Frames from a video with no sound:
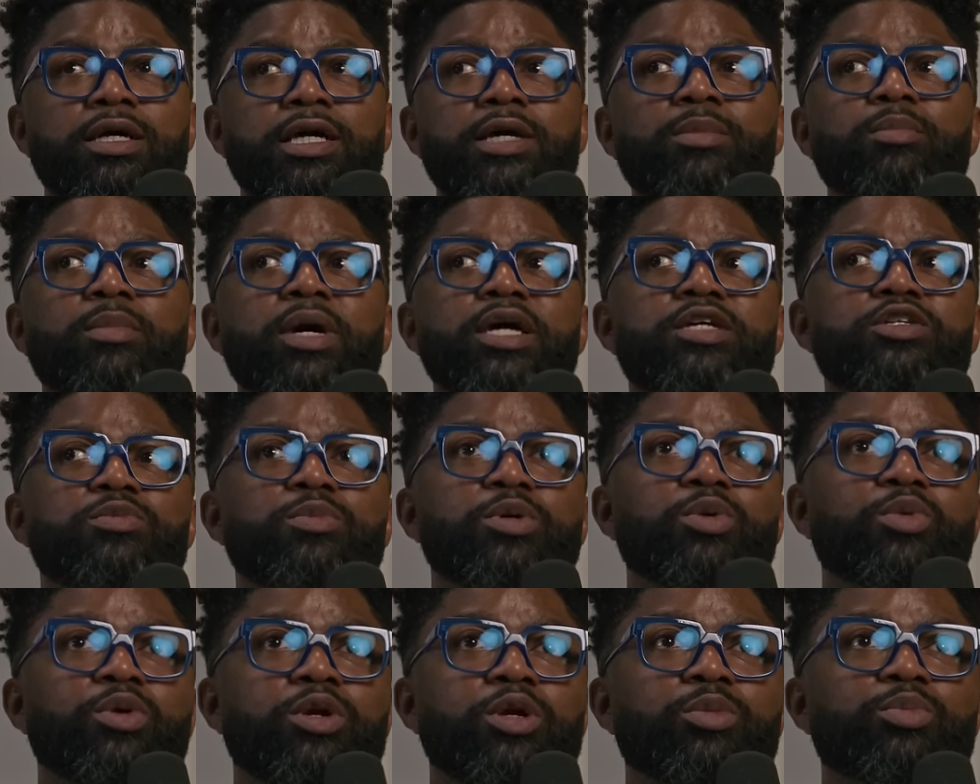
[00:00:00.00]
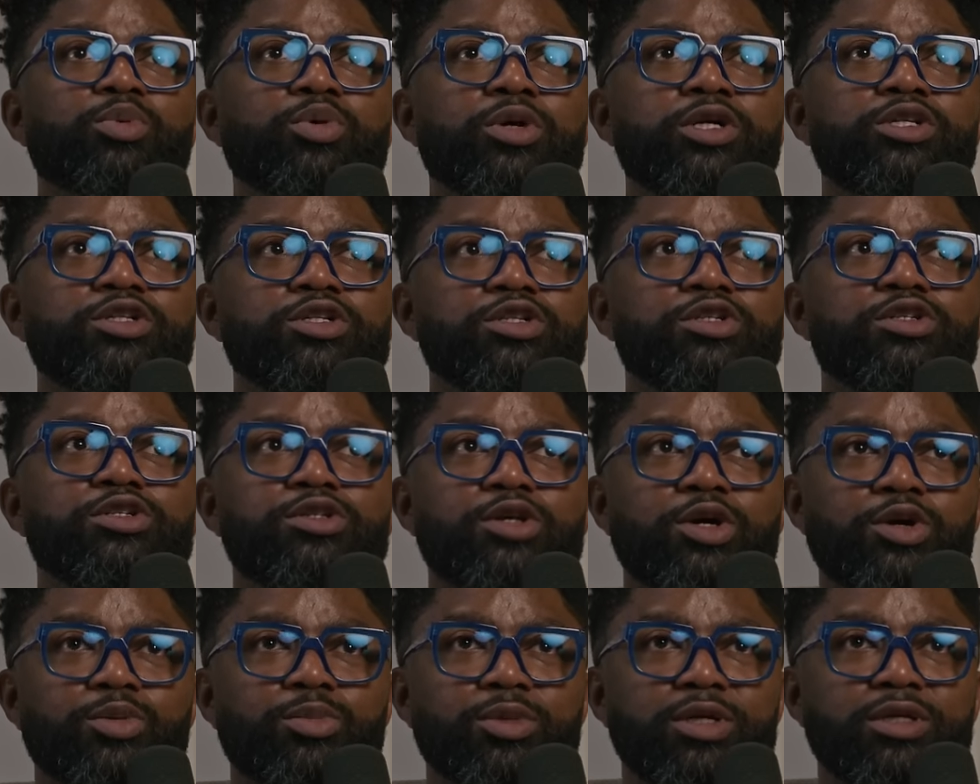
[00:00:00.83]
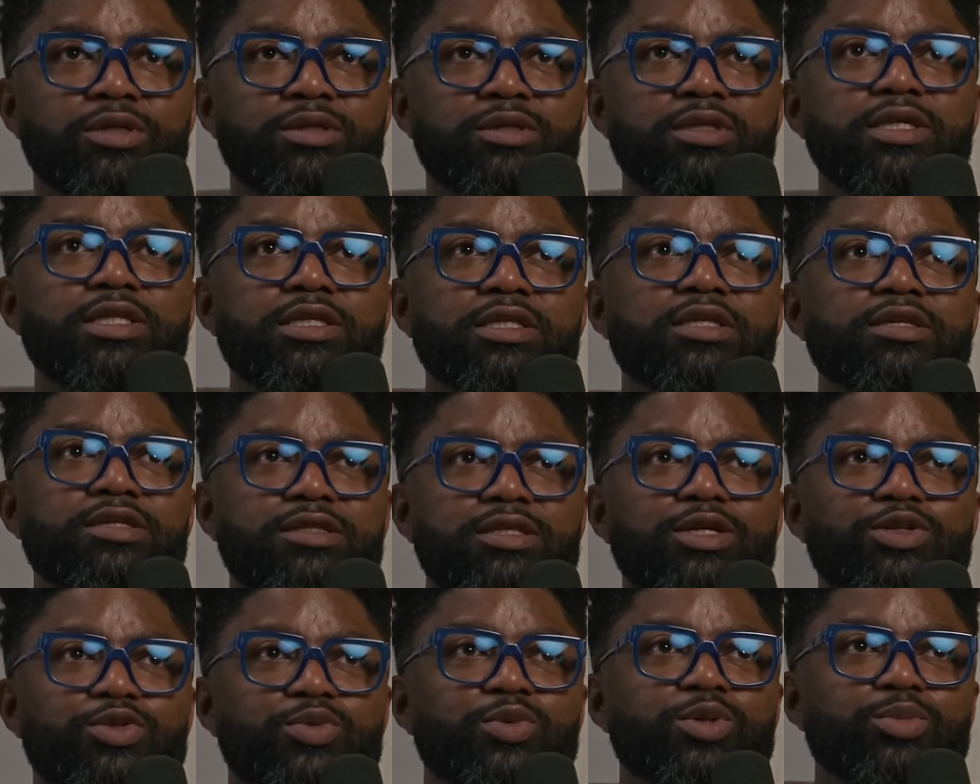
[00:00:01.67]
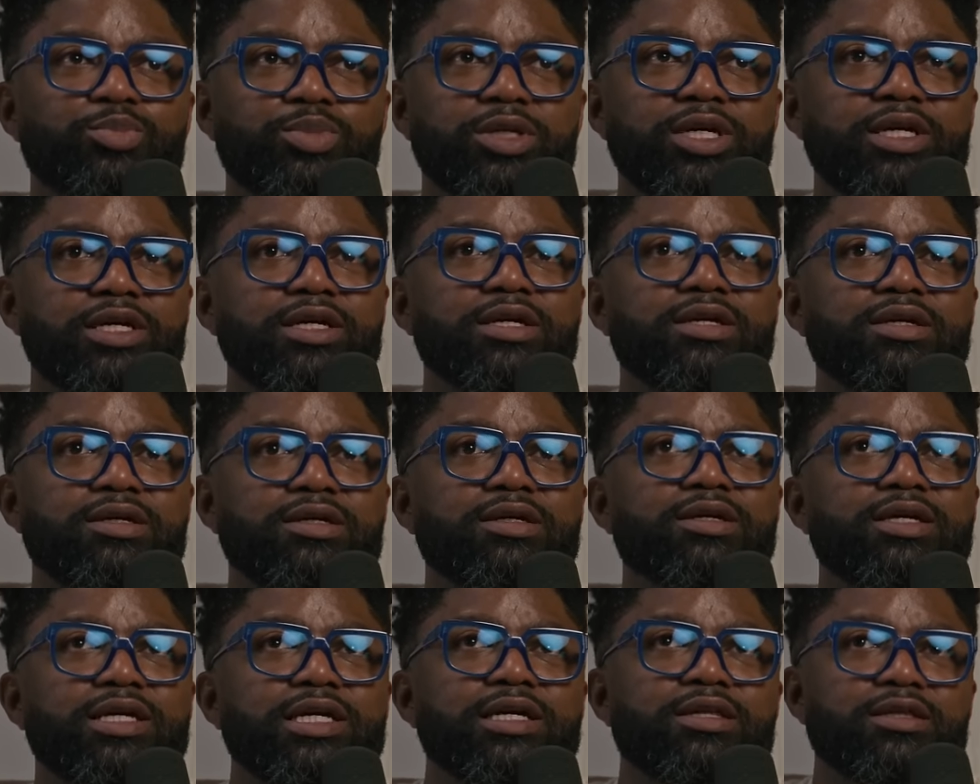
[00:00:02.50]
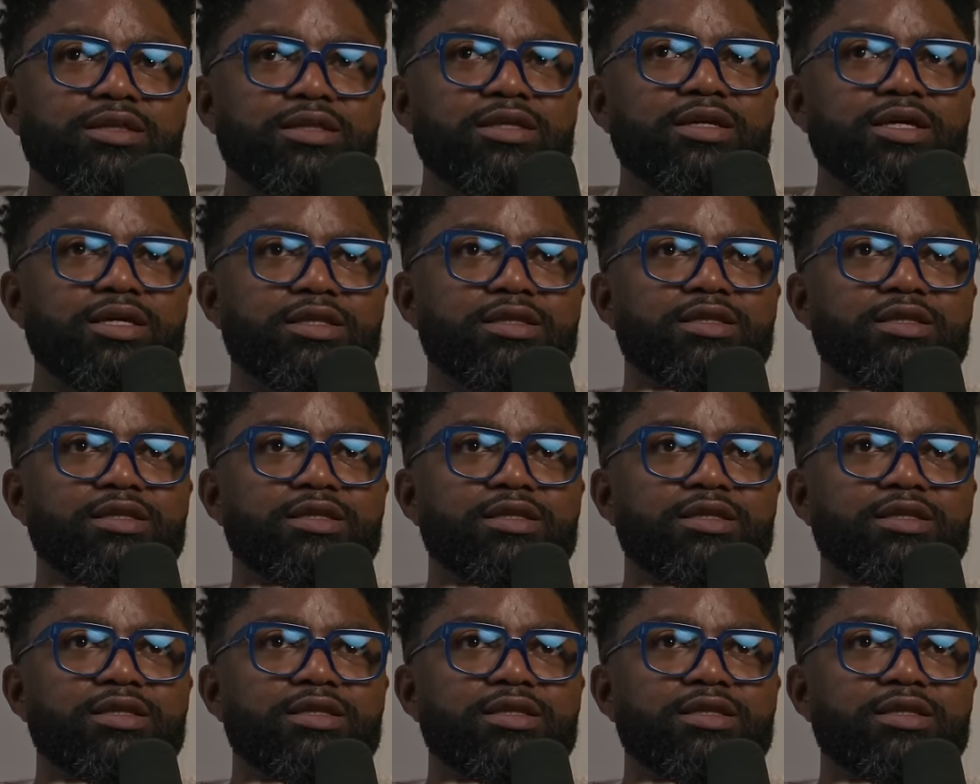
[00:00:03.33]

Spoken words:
It makes me want to preach a sermon, and this would be in